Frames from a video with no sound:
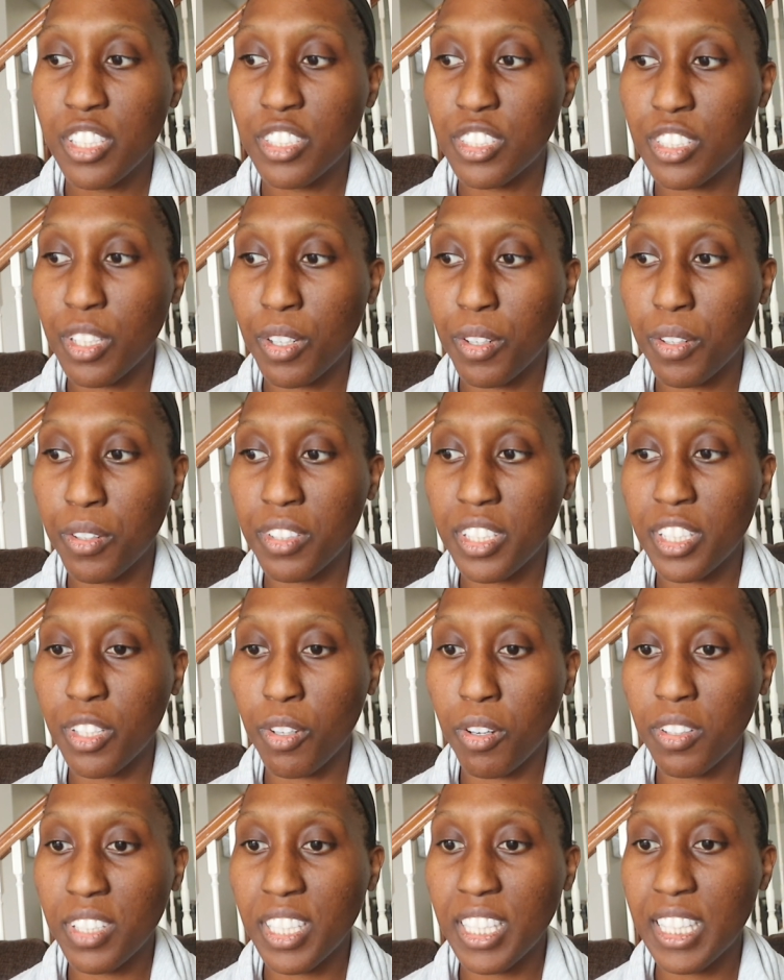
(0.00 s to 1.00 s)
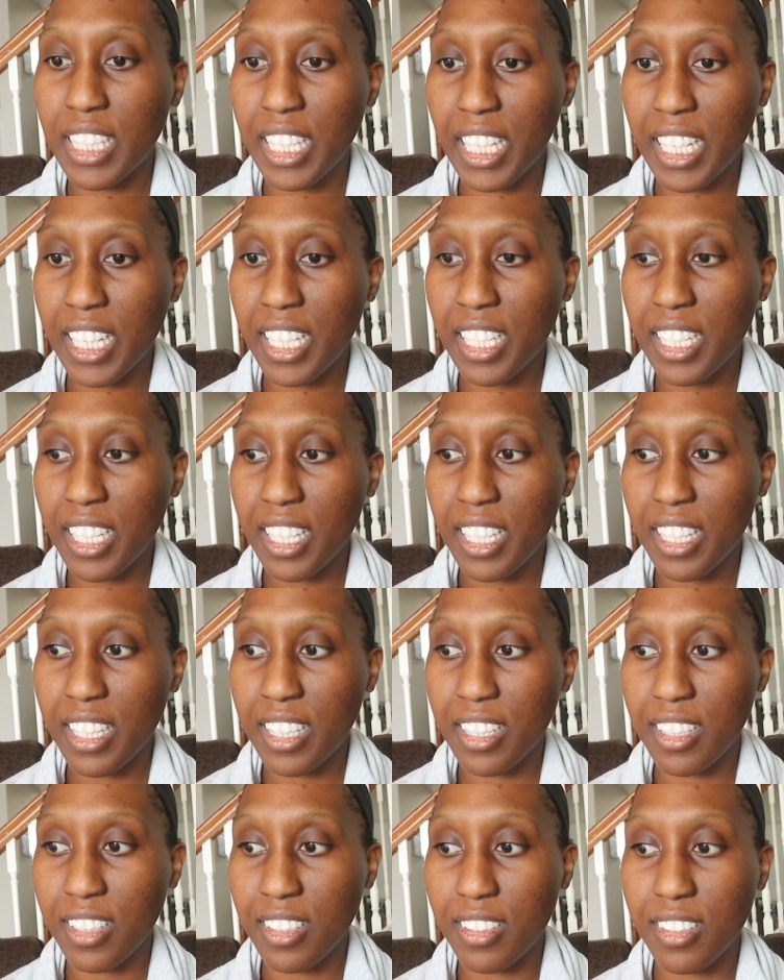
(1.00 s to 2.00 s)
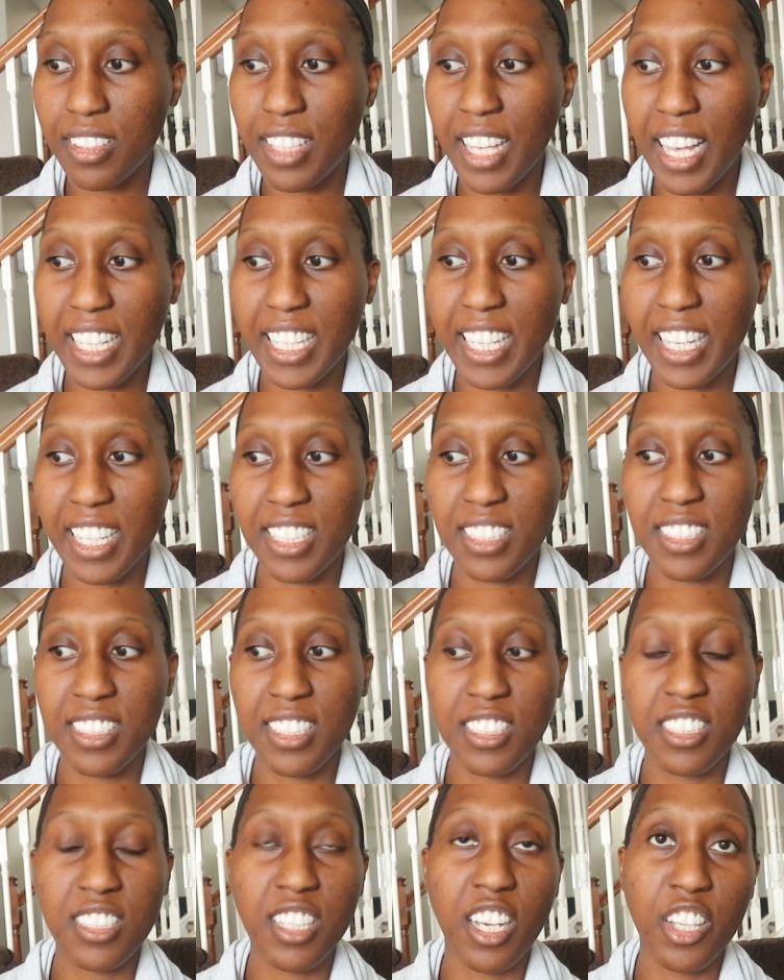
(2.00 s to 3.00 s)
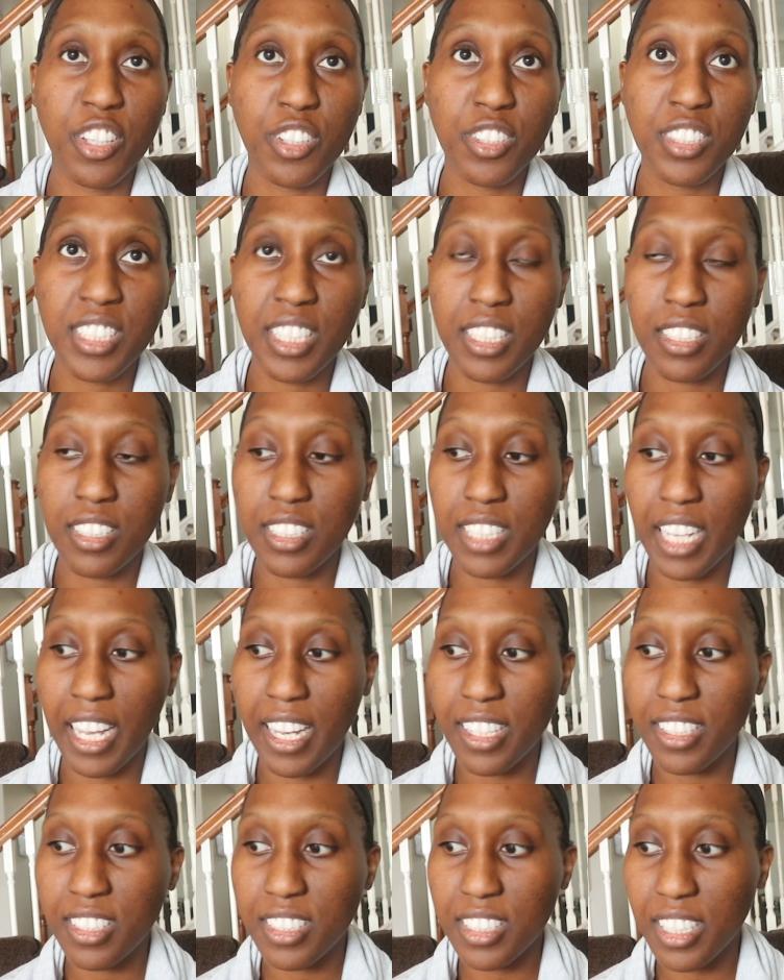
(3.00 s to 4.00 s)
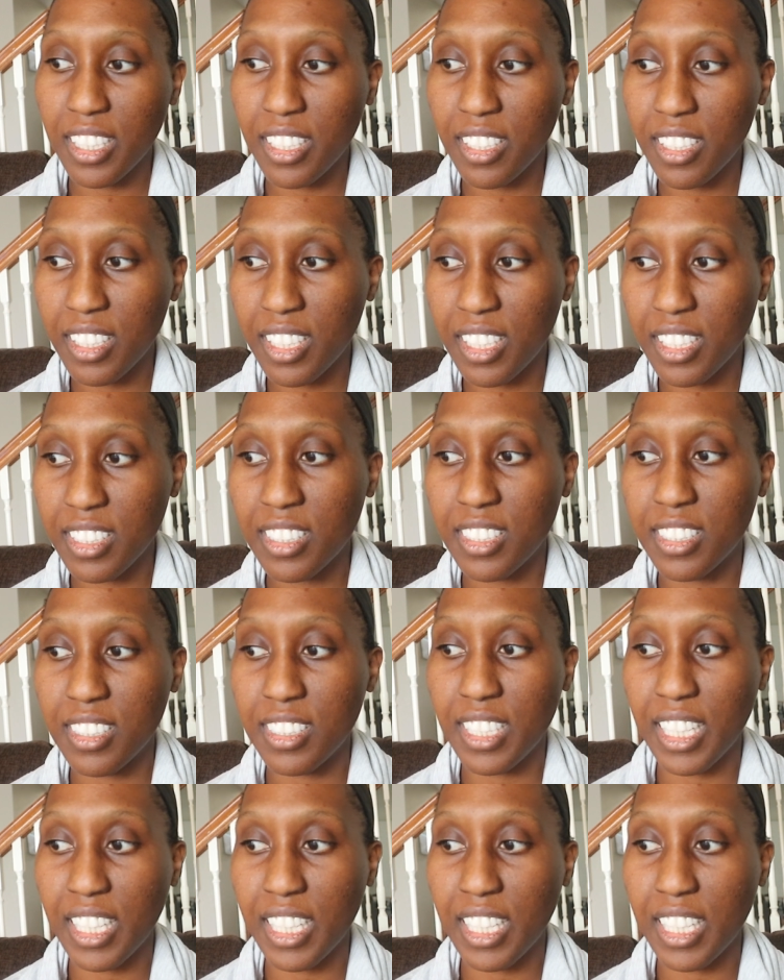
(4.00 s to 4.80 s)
So the only thing that can assist others in changing is